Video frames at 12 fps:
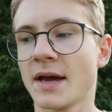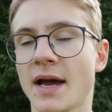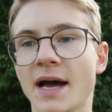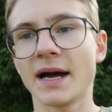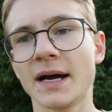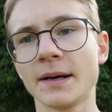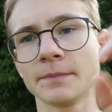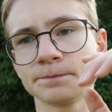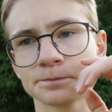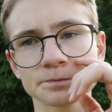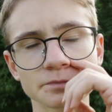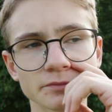
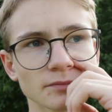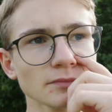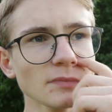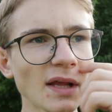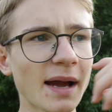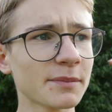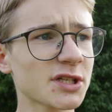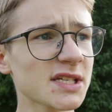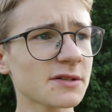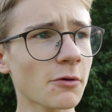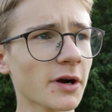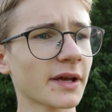I'm
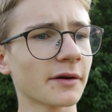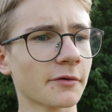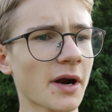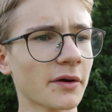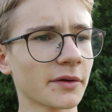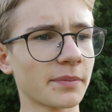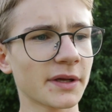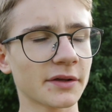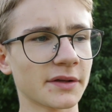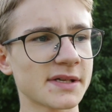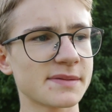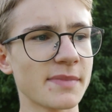just walking around a bit
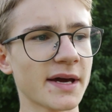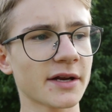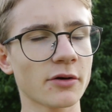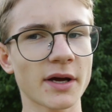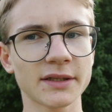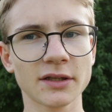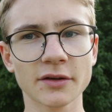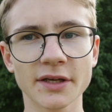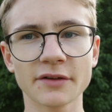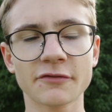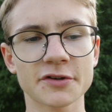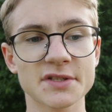on this meadow and
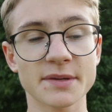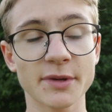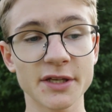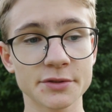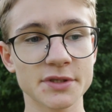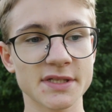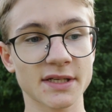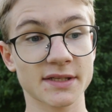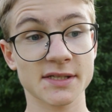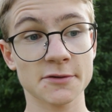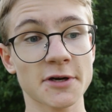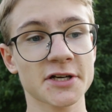looking for some interesting
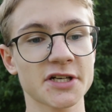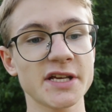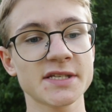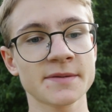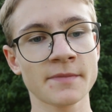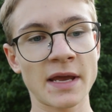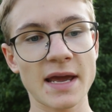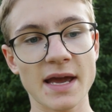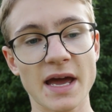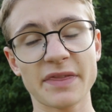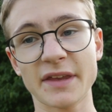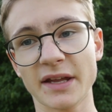structures,
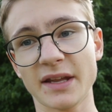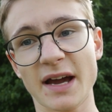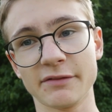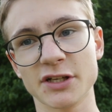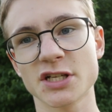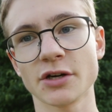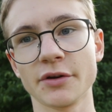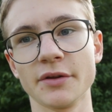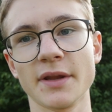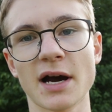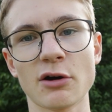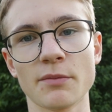and then I will show you
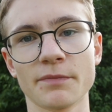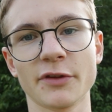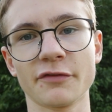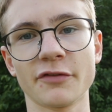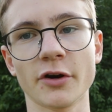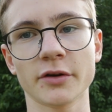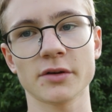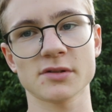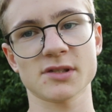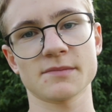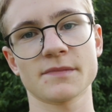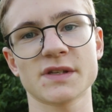now the
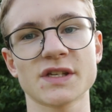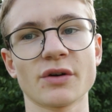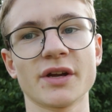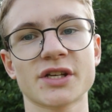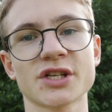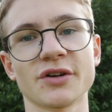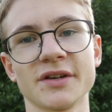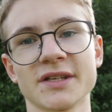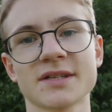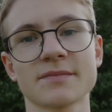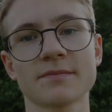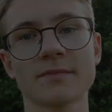photos. So enjoy it.